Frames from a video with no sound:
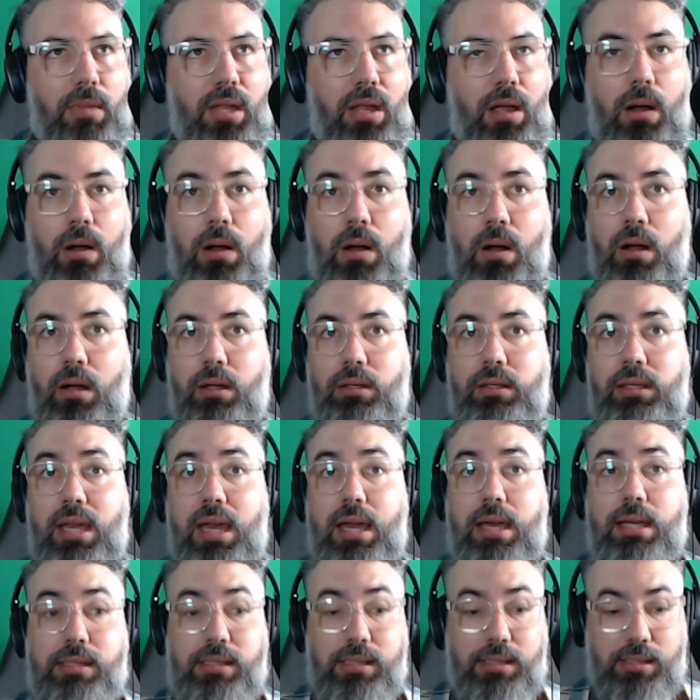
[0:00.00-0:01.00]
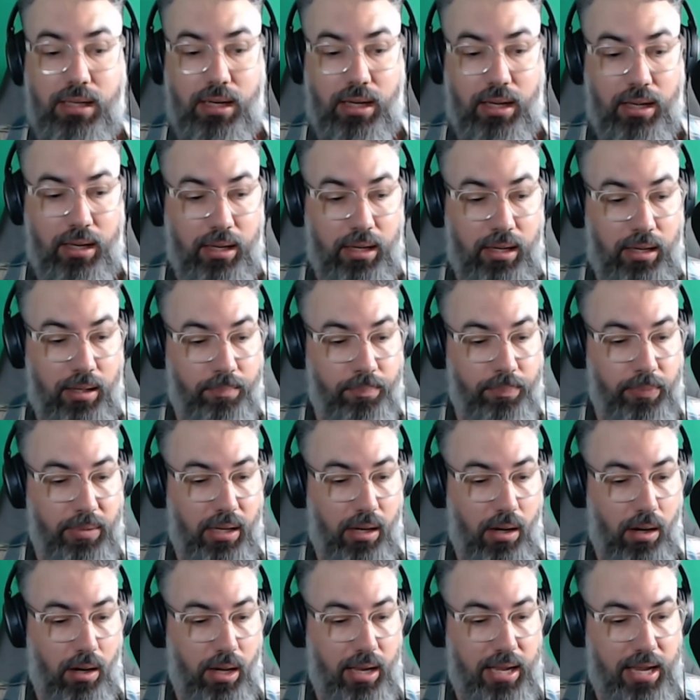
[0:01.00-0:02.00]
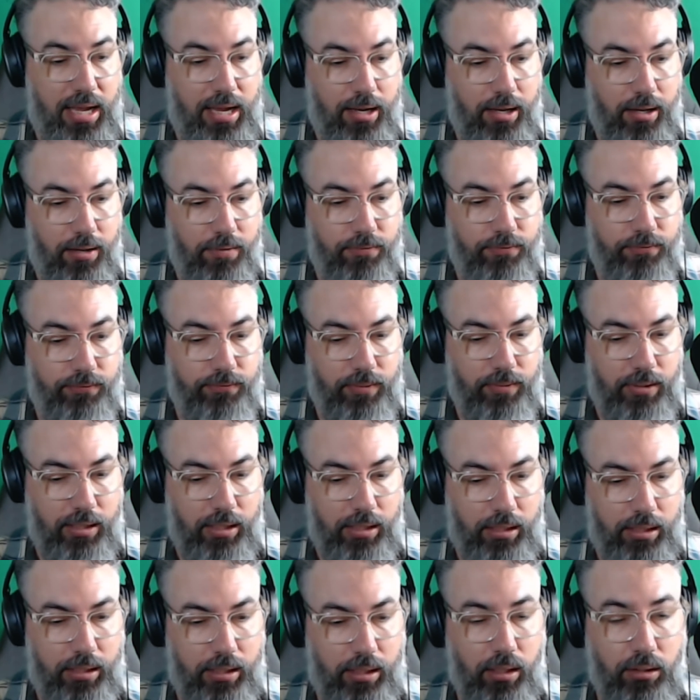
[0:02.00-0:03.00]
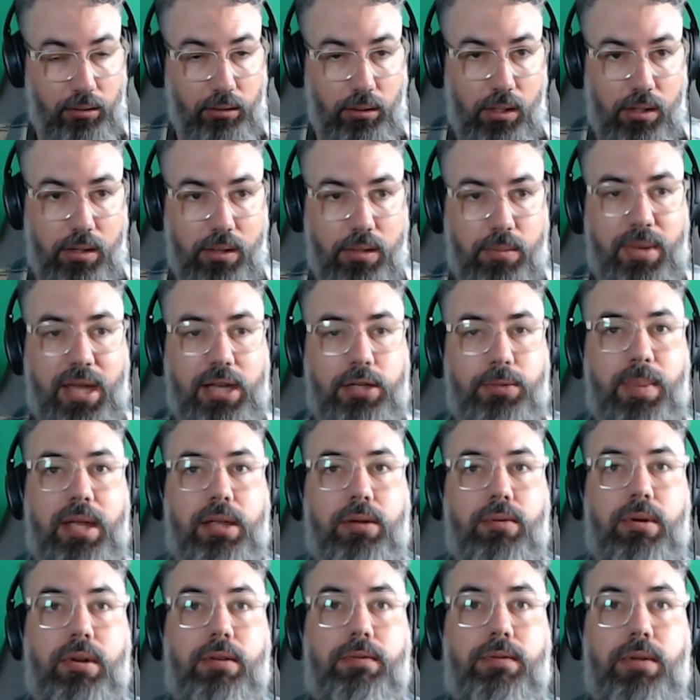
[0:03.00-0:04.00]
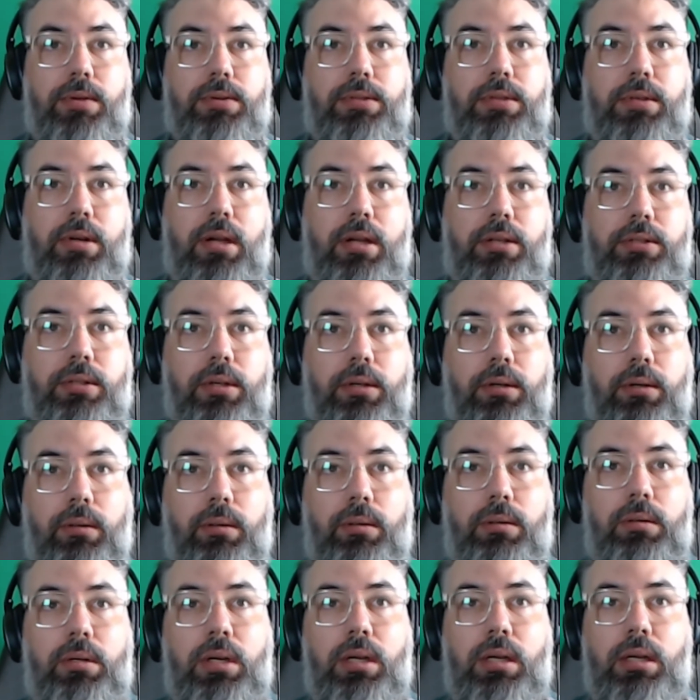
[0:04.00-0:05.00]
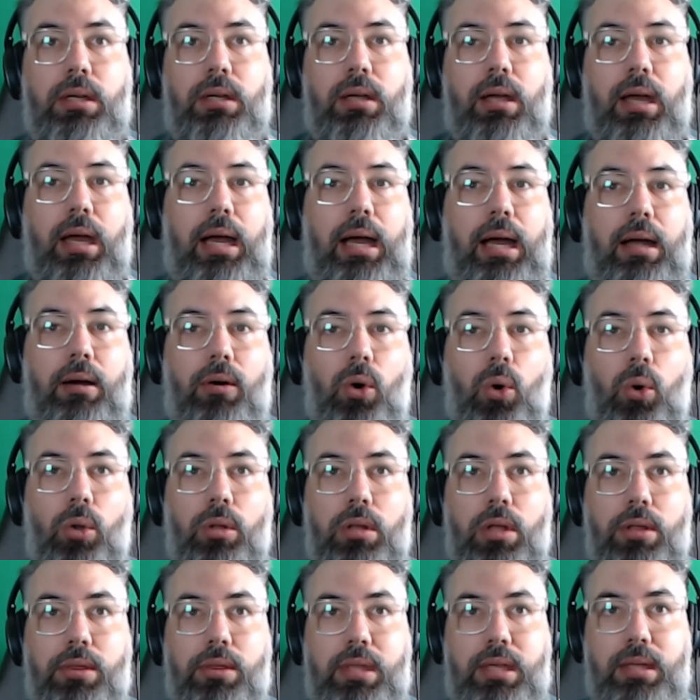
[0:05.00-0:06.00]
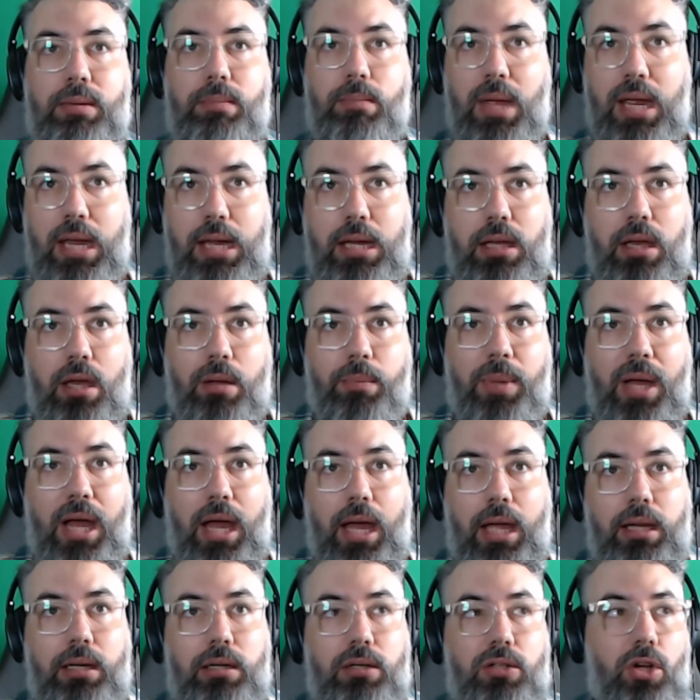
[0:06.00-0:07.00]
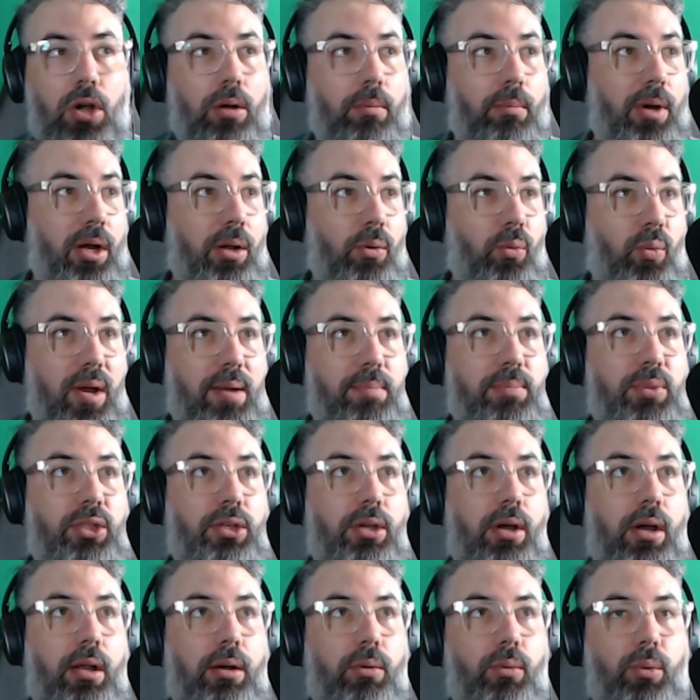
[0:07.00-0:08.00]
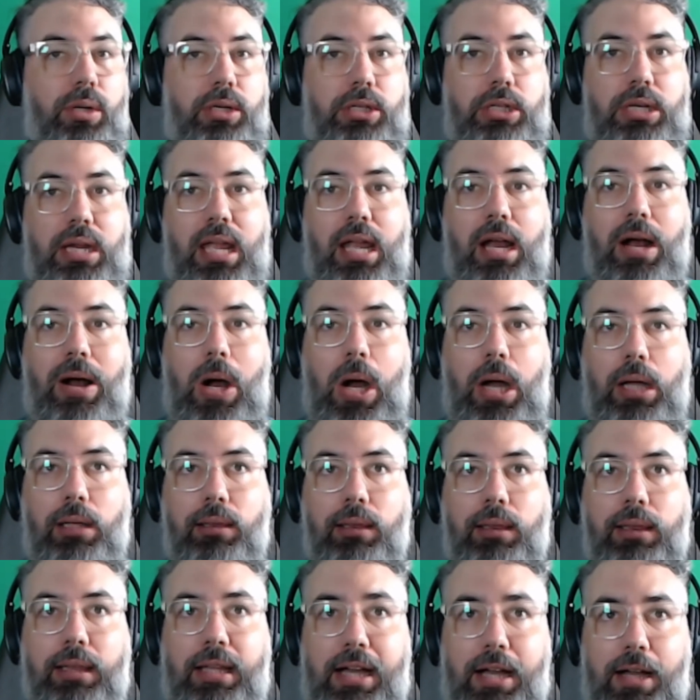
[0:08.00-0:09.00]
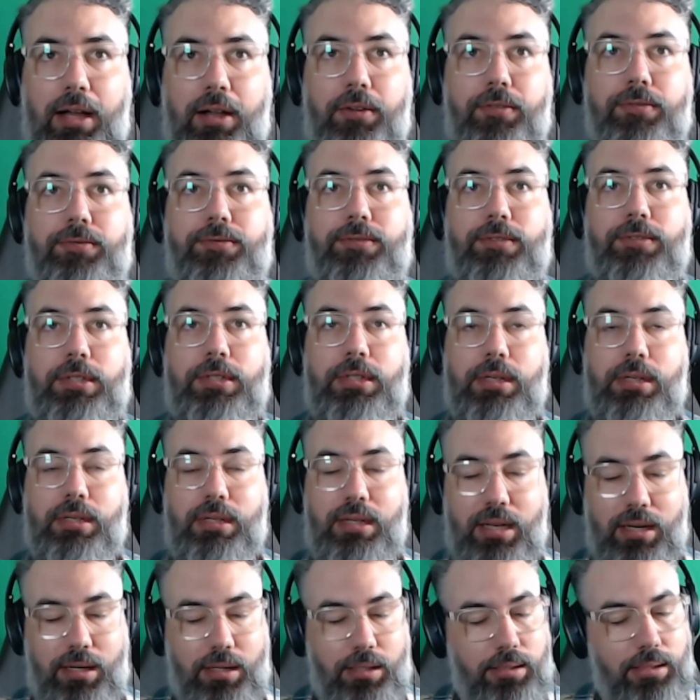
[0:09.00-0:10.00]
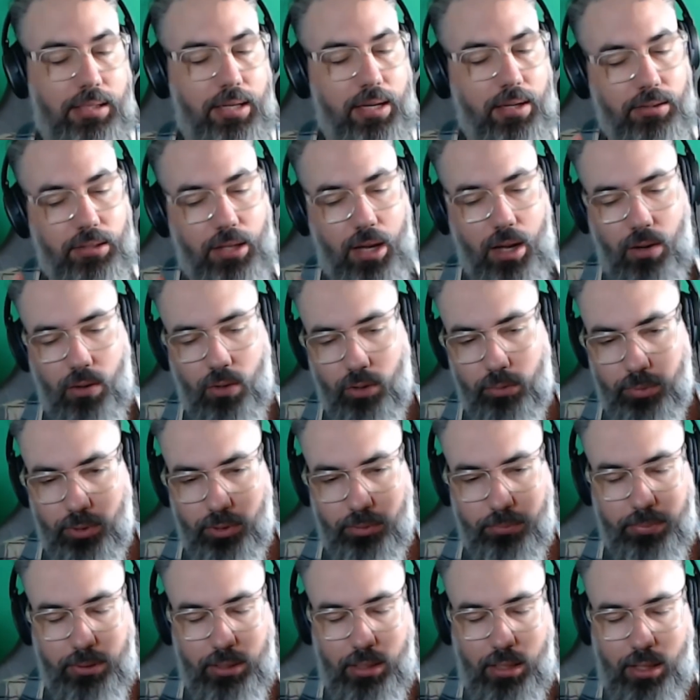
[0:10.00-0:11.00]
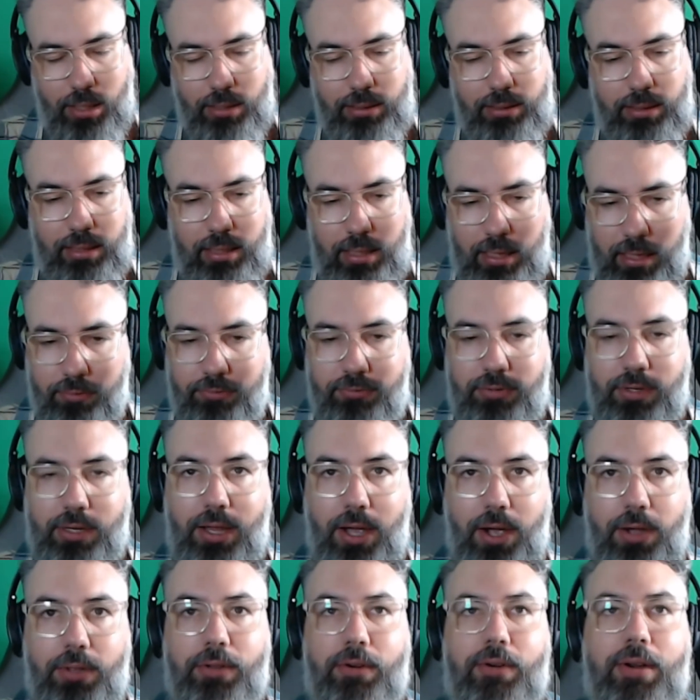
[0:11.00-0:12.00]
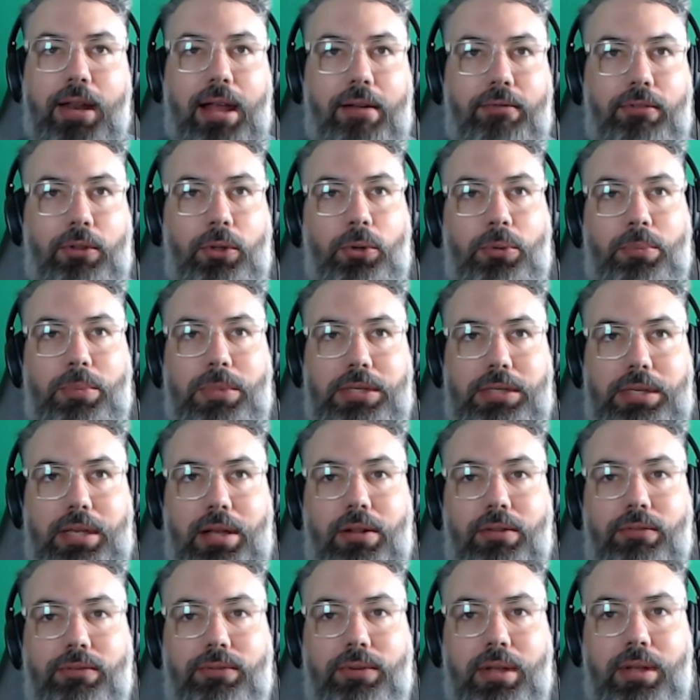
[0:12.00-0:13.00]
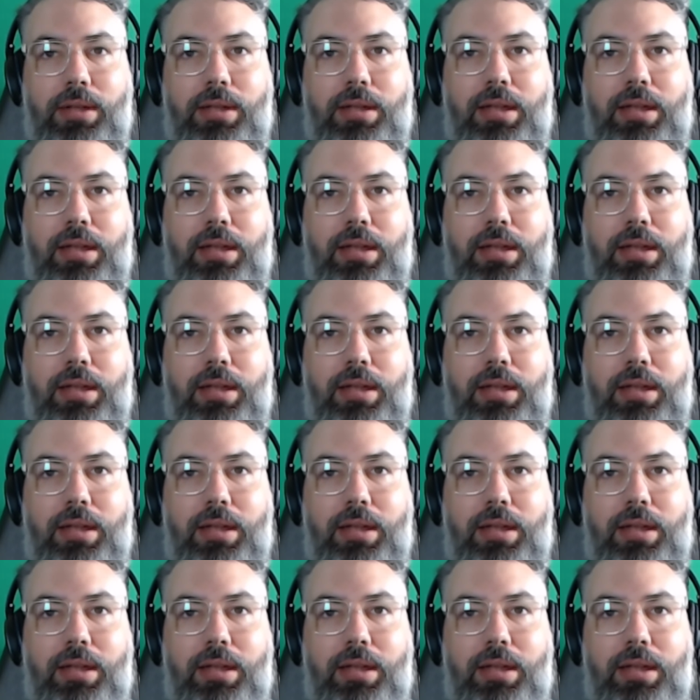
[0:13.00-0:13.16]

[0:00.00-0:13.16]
Oh, yes. I have a lot of the Matchmaker interviews that I do are all on the media page on my website, which I love to, and it sounds horrible, but I love to go there and have a look myself